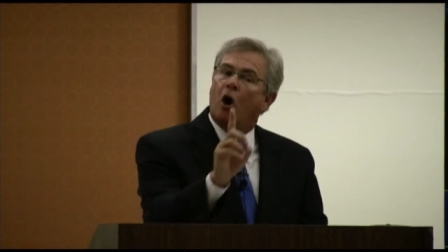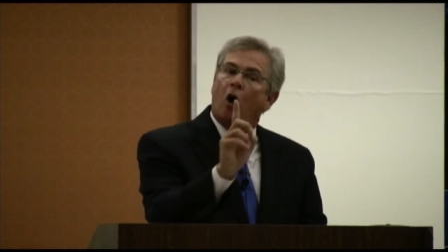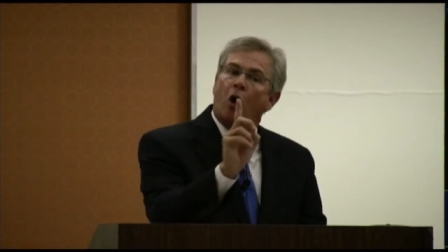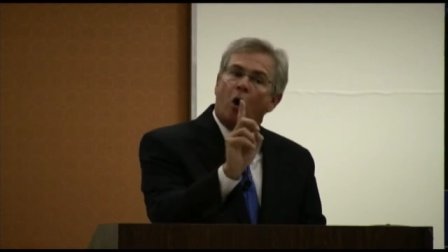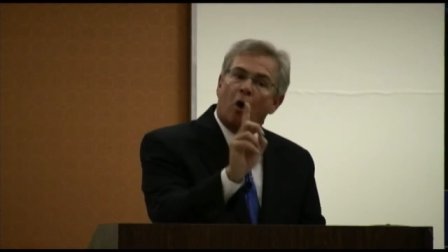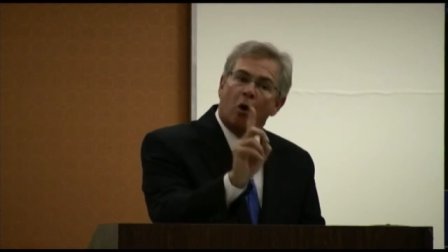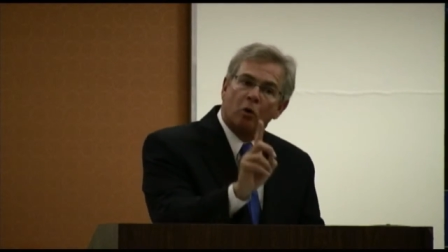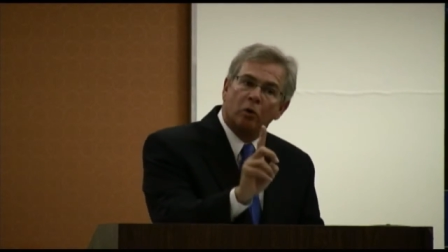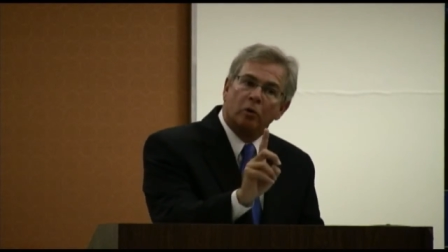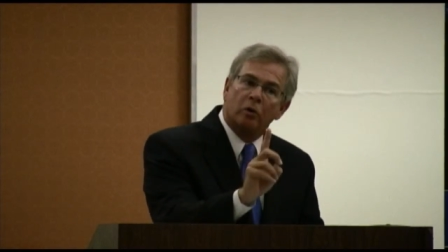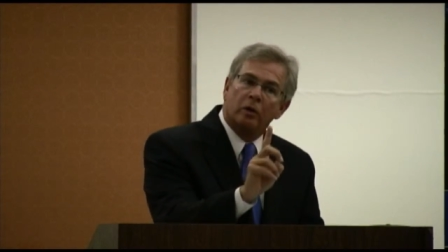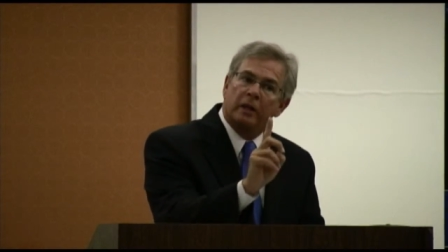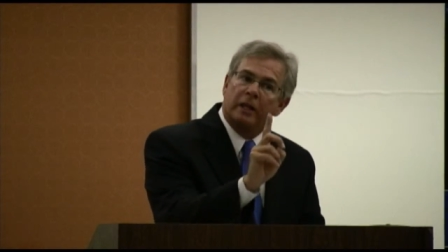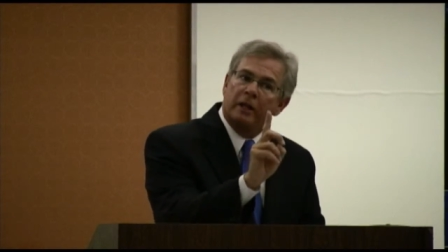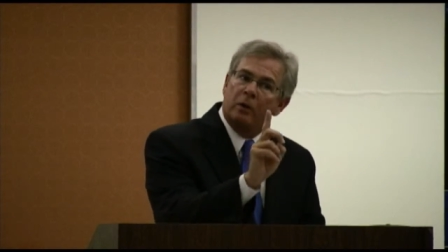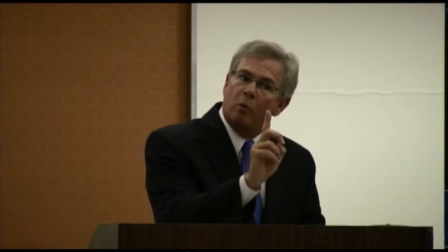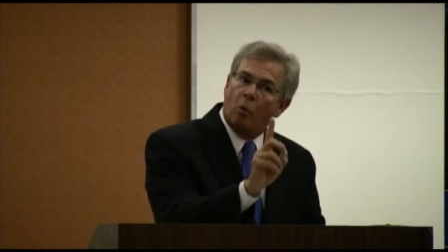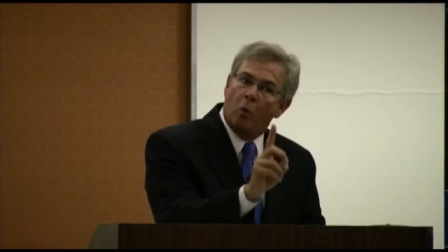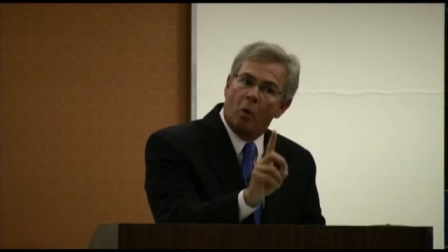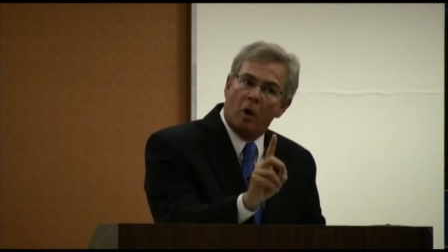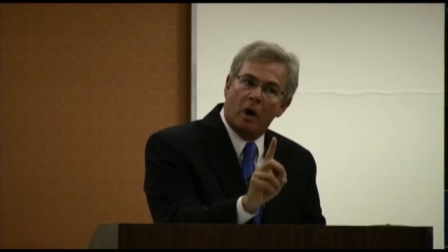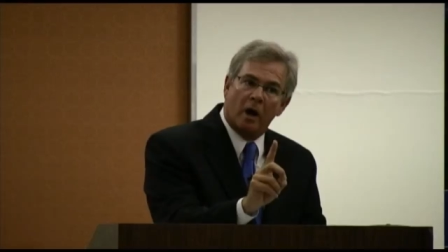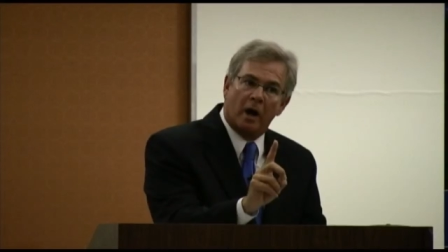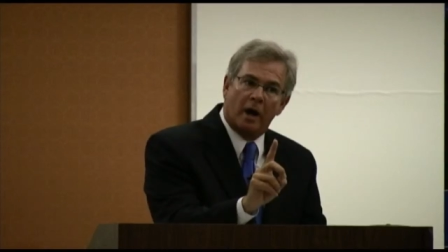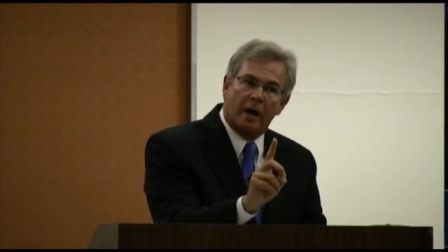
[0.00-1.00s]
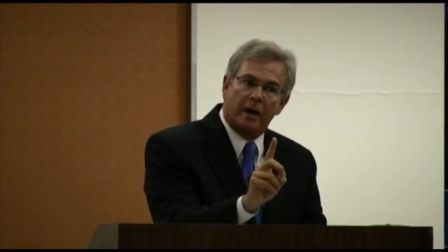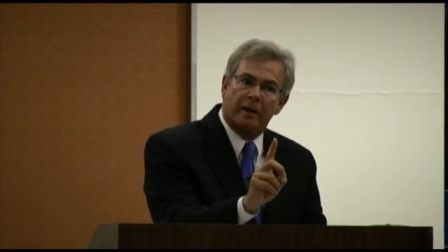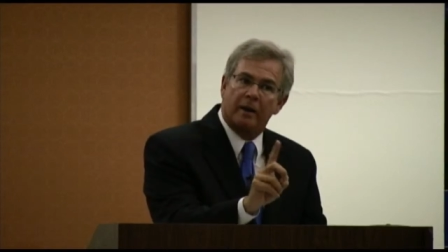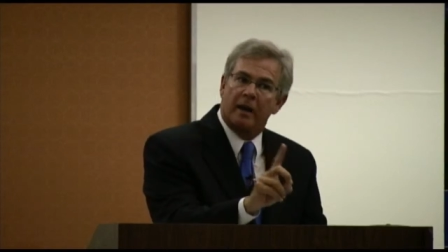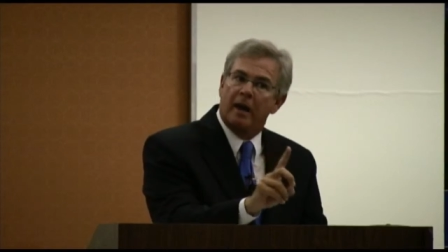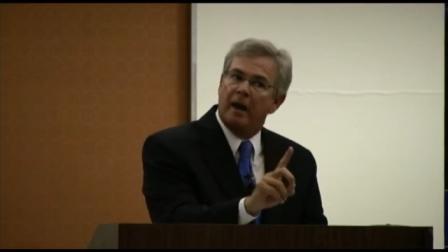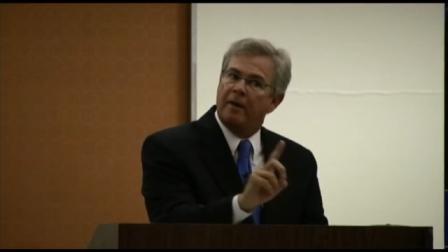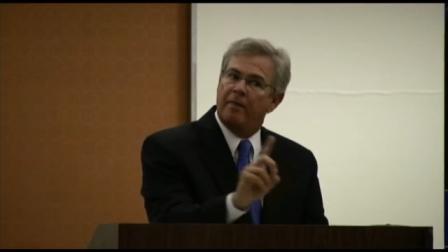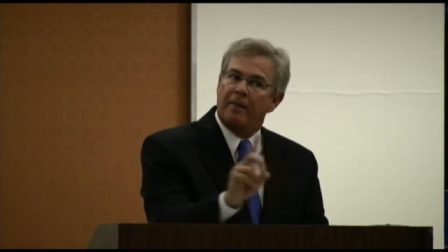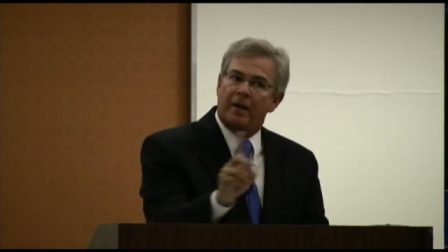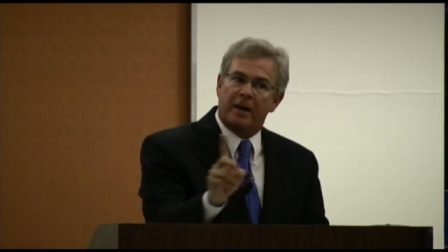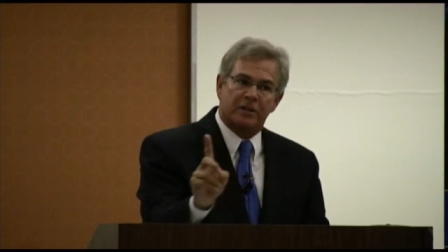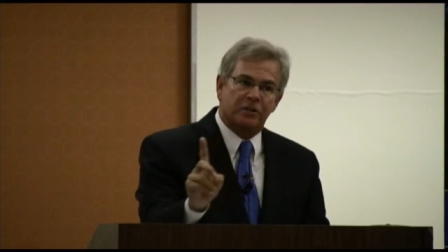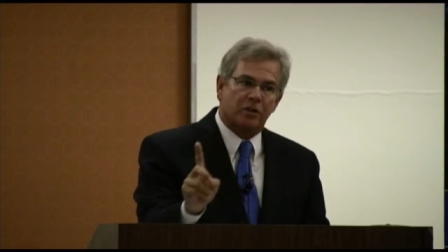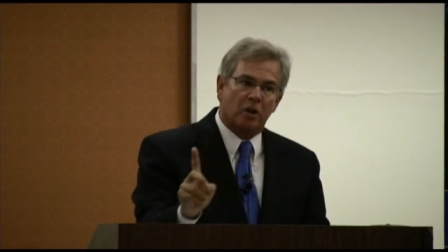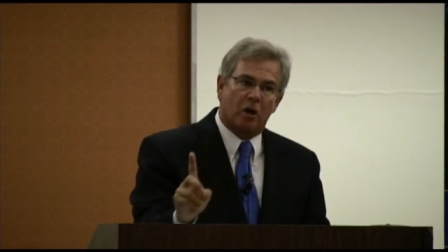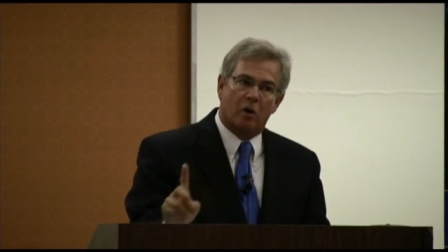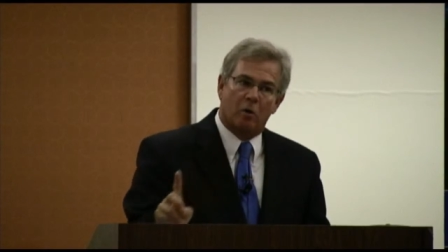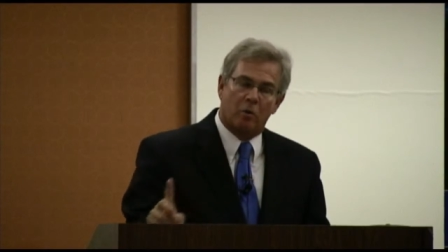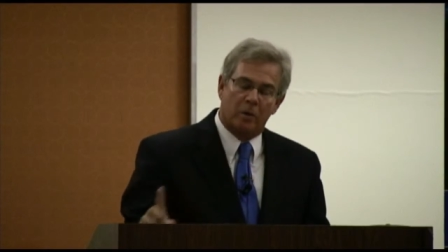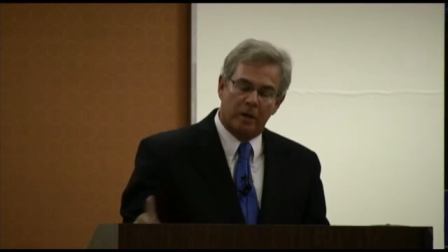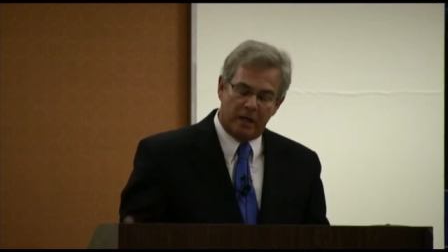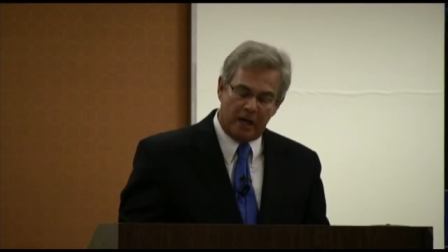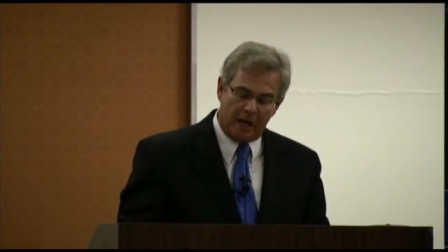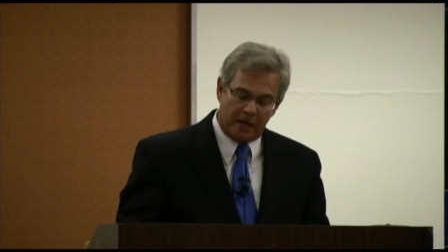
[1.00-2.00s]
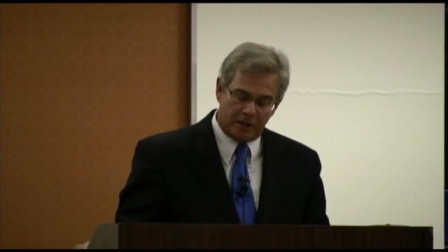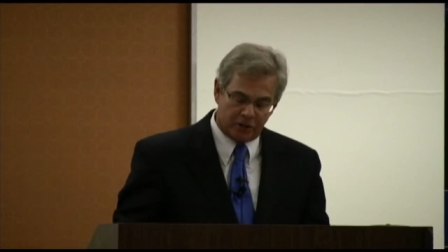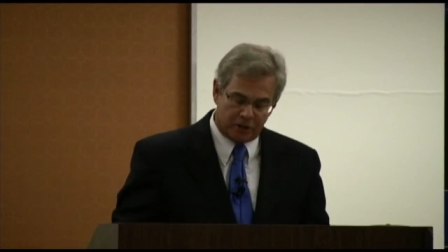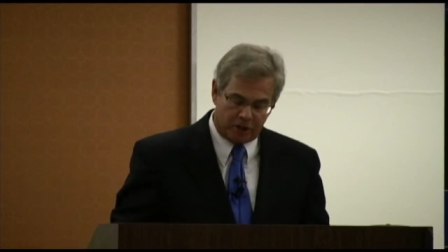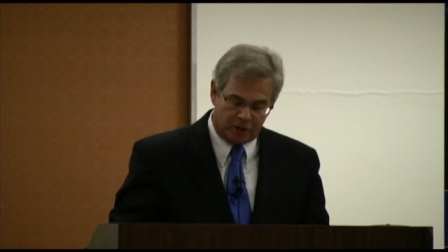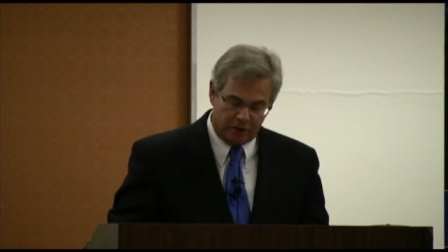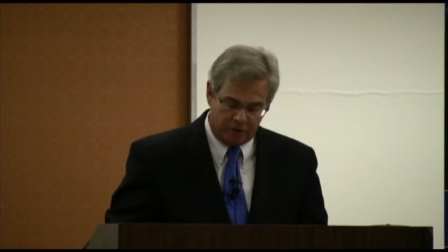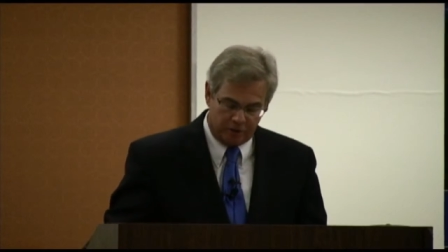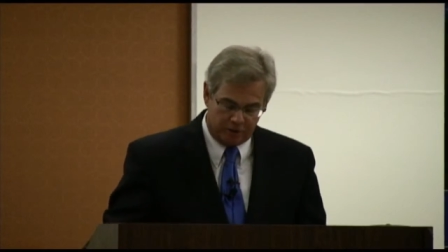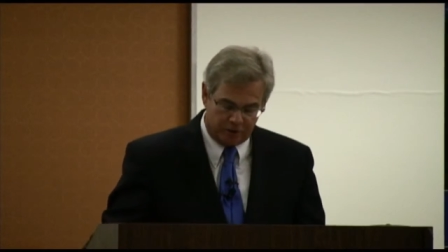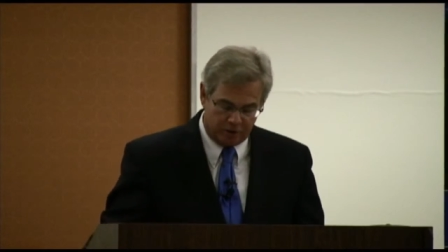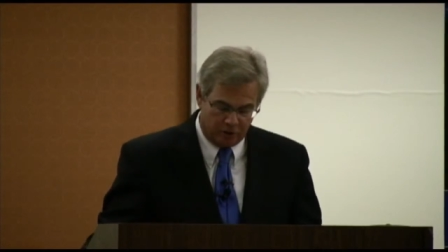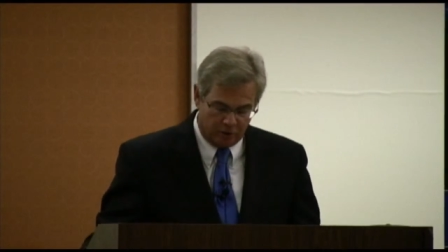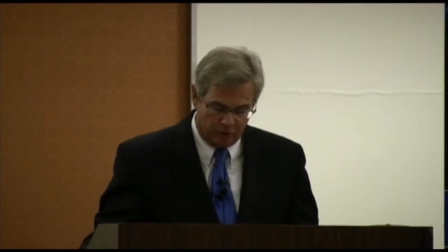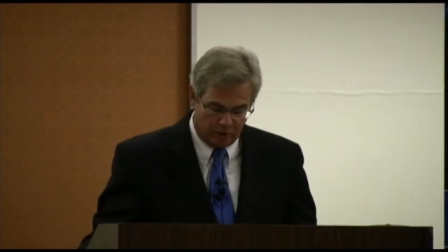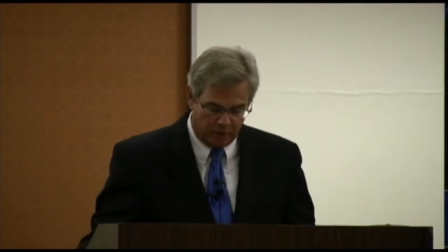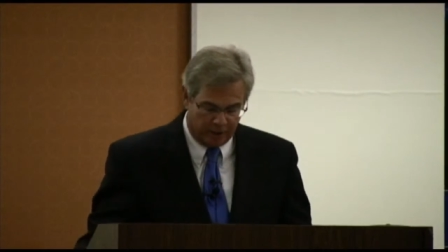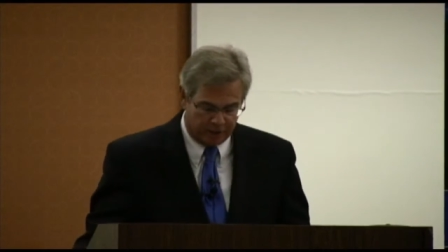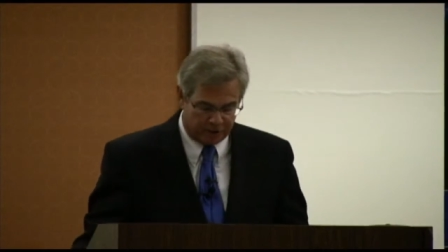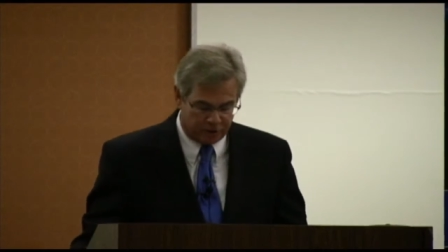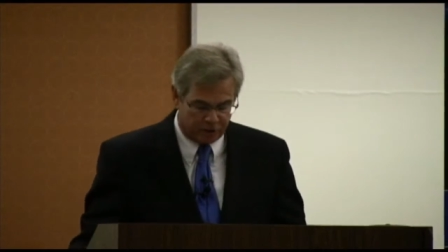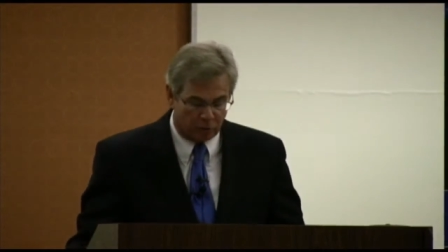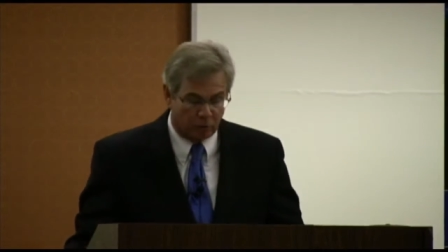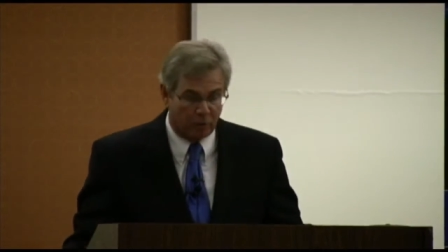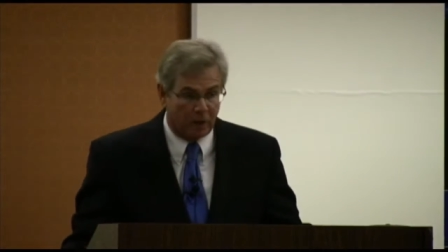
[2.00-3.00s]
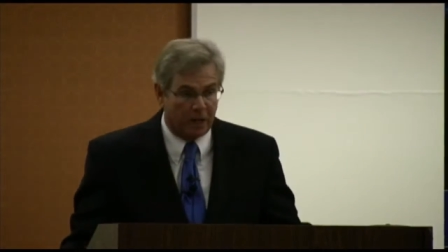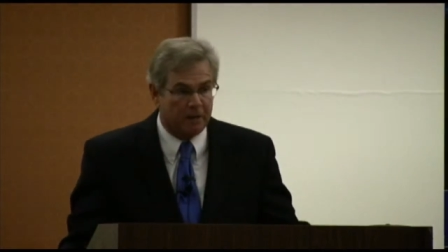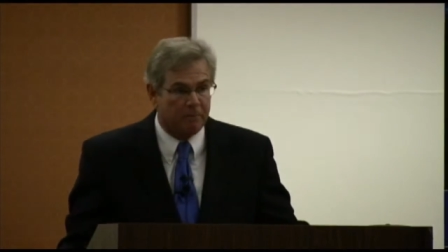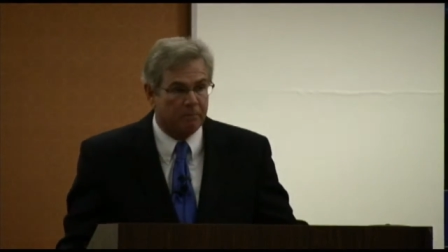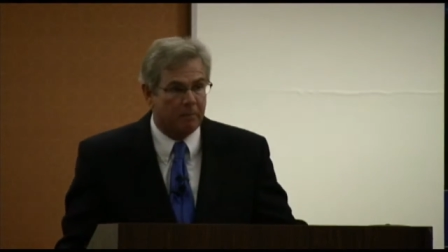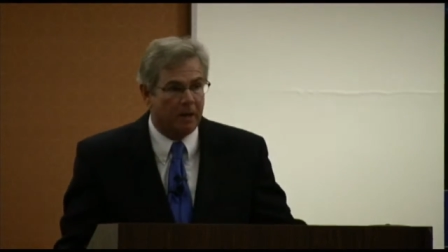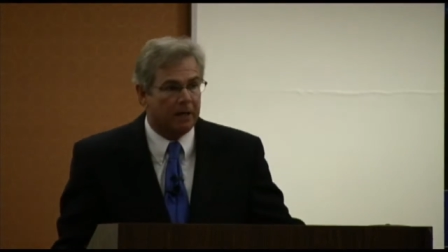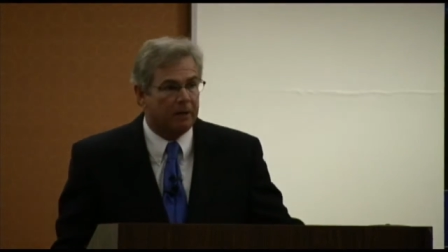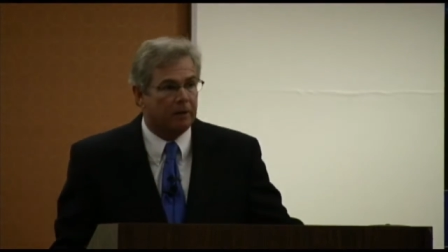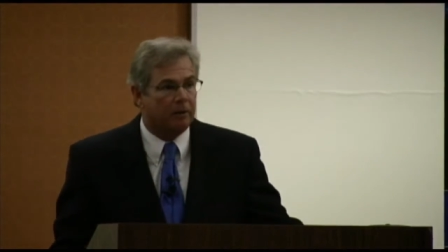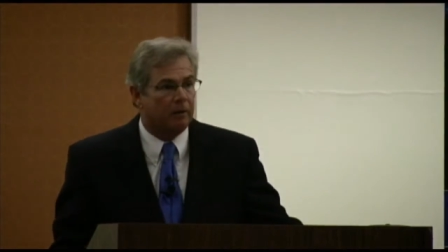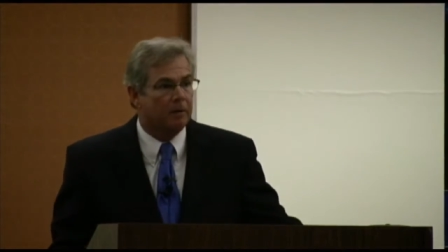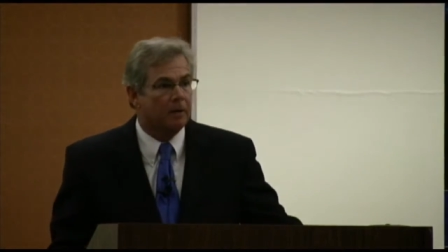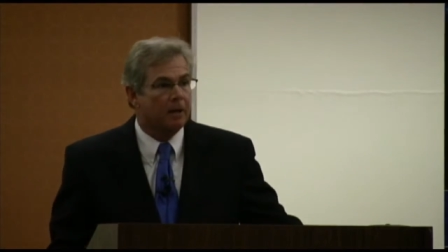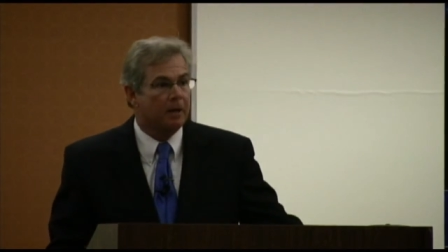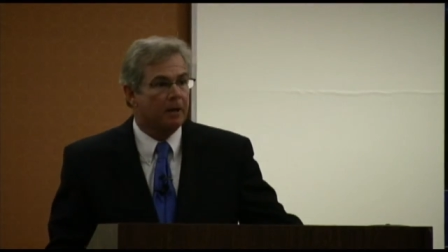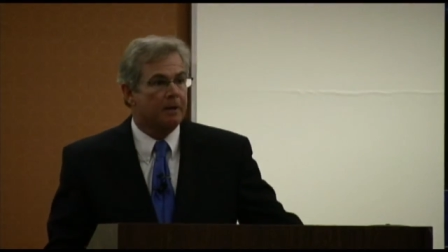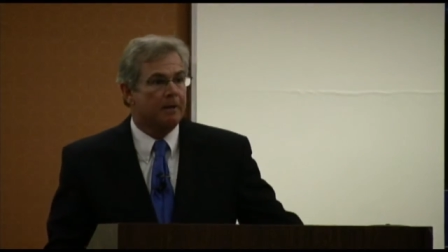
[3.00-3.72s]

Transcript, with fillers: only one, and that's all we ask you to do as a rainmaker.